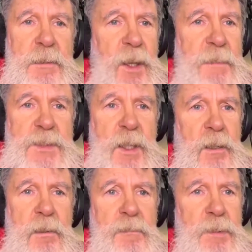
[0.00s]
Dolph
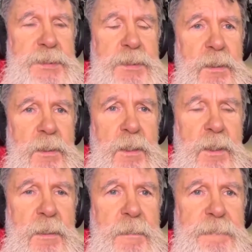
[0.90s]
Ziggler was,
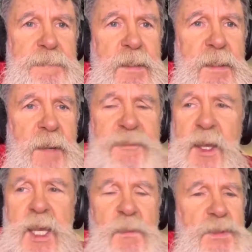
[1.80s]
I
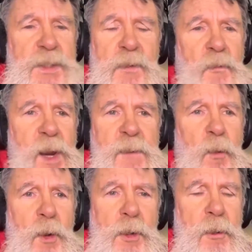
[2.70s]
think he was a great worker.